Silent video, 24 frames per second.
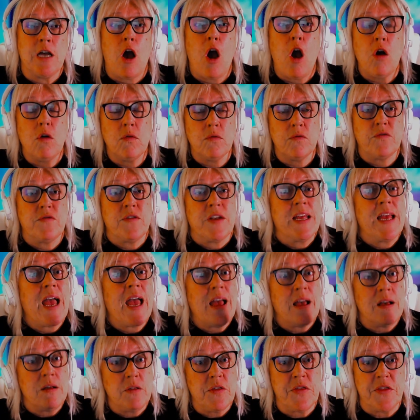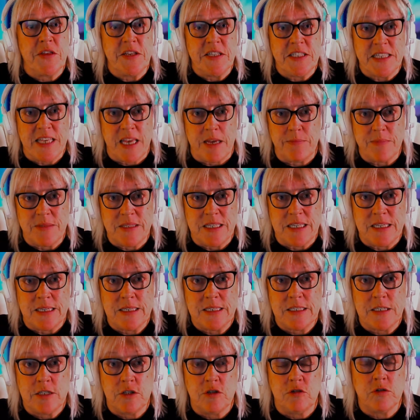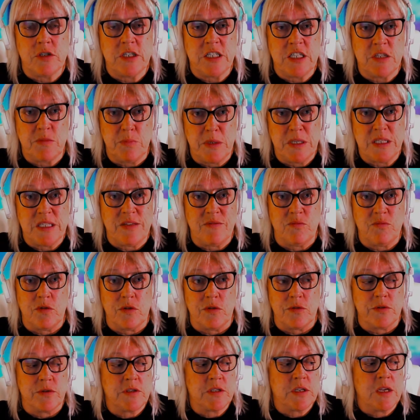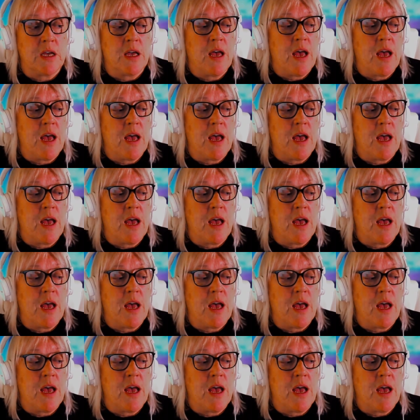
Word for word: hopefully healthy skeptics, not dismissive ones.